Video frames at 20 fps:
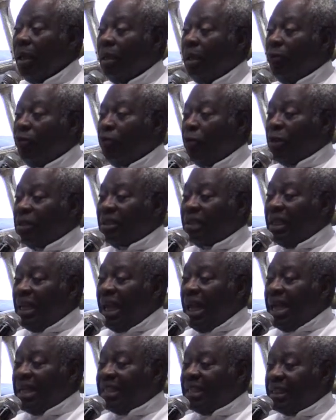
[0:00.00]
The first
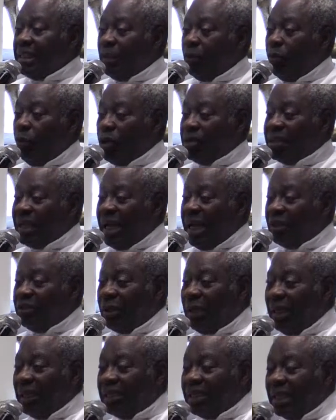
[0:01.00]
lesson was
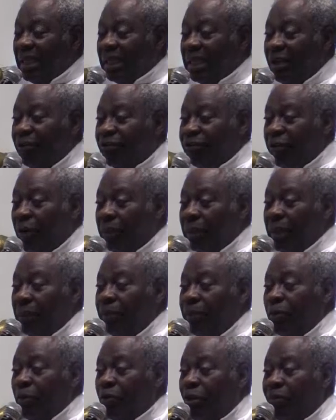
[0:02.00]
actually taken from the
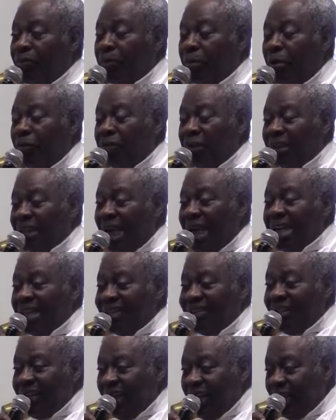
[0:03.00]
book of Prophet
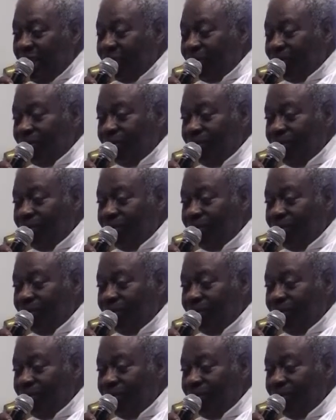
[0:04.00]
Isaiah,